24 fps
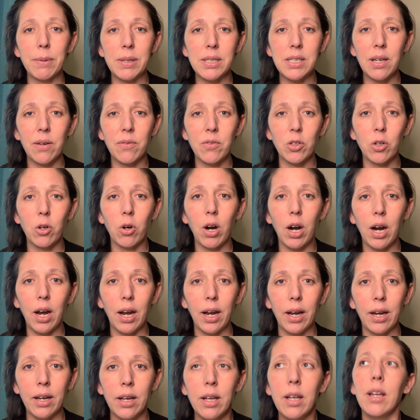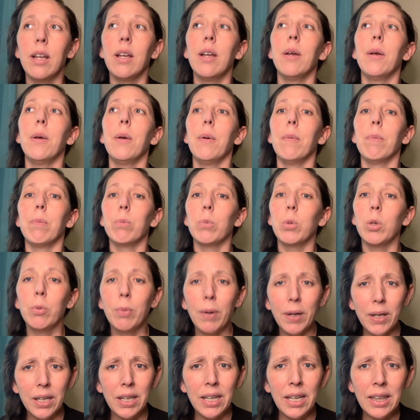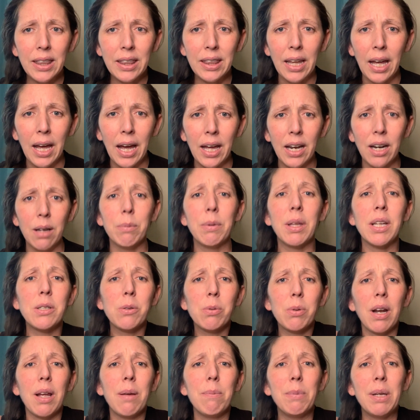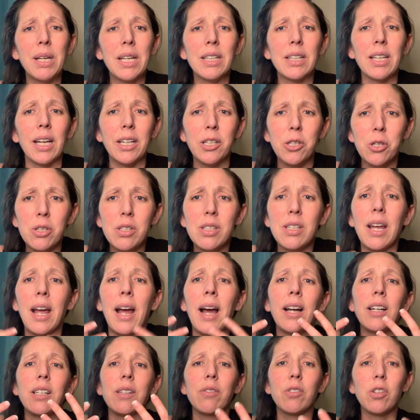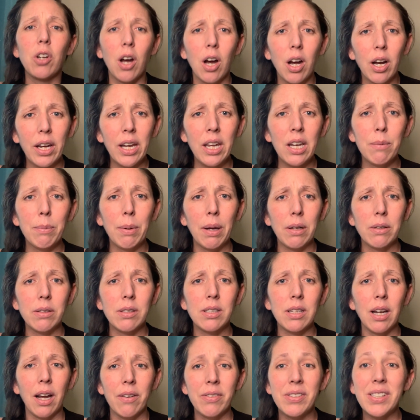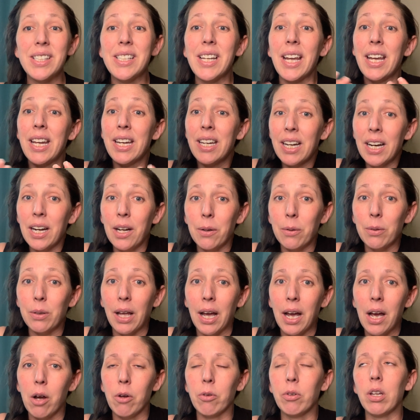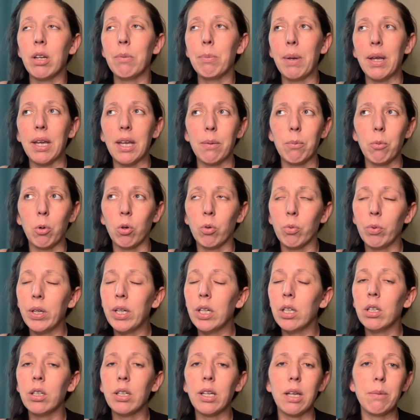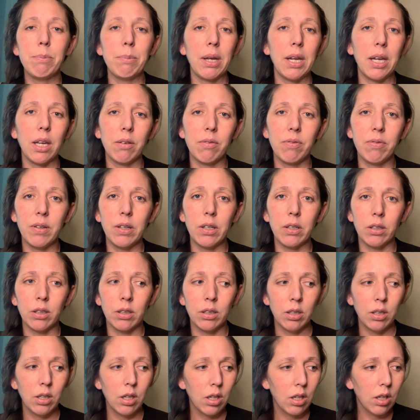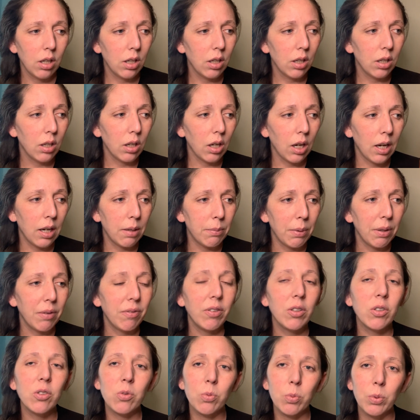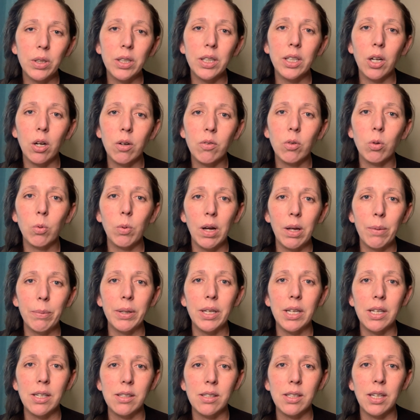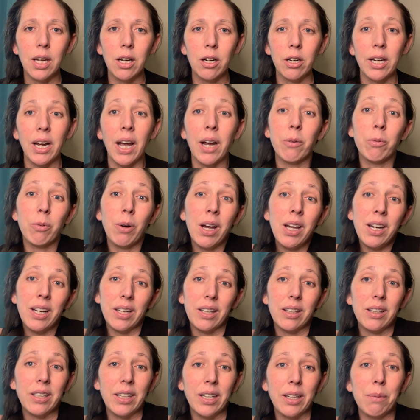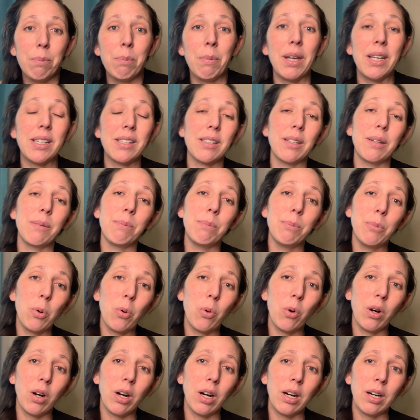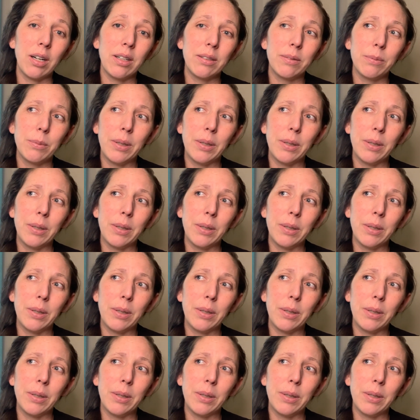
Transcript: myself to cry. You might get that. That's what I mean. Like, just the act of talking about stuff, saying it out loud can make it more real, can make it feel, it feels really overwhelming and scary. Ironically, it makes it more,